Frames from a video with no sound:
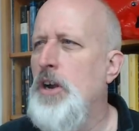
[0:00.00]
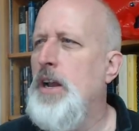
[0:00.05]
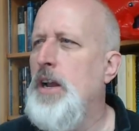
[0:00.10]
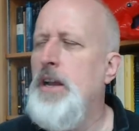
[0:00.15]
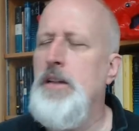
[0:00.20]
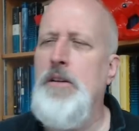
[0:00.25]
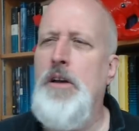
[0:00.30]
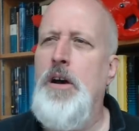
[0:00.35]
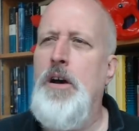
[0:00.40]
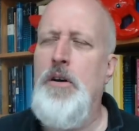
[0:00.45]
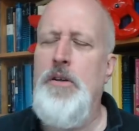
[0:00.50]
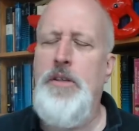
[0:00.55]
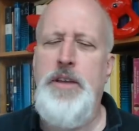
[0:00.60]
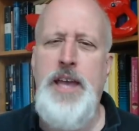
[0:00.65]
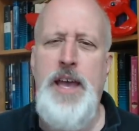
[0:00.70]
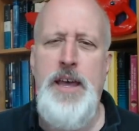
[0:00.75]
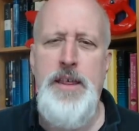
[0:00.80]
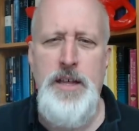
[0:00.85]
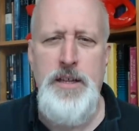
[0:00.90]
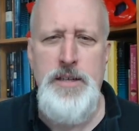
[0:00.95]
And, oh,
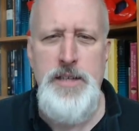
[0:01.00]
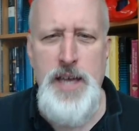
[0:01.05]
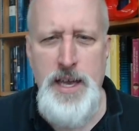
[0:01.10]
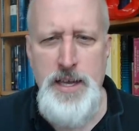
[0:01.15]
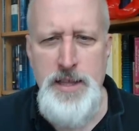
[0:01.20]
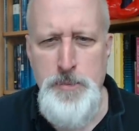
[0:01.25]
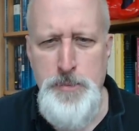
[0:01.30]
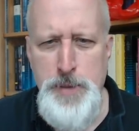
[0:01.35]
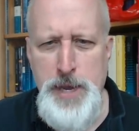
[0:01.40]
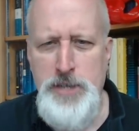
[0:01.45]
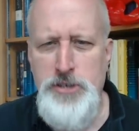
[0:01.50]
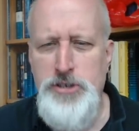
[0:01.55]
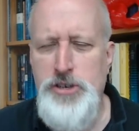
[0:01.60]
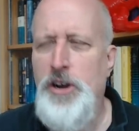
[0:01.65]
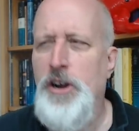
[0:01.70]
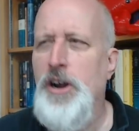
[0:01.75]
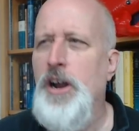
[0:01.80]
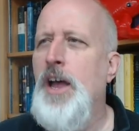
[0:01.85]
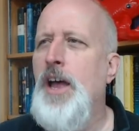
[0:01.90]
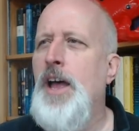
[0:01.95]
okay, they'll take the
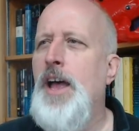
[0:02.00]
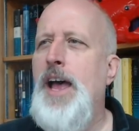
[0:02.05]
picture.